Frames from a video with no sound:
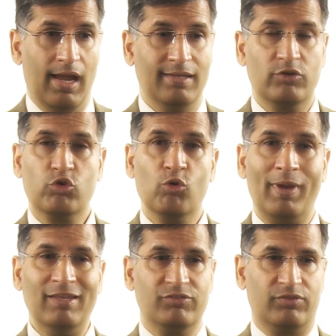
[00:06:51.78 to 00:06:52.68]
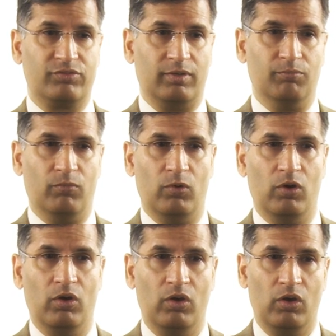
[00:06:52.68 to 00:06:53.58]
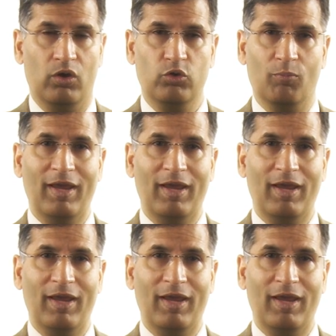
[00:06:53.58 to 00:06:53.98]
In the two-bin system, you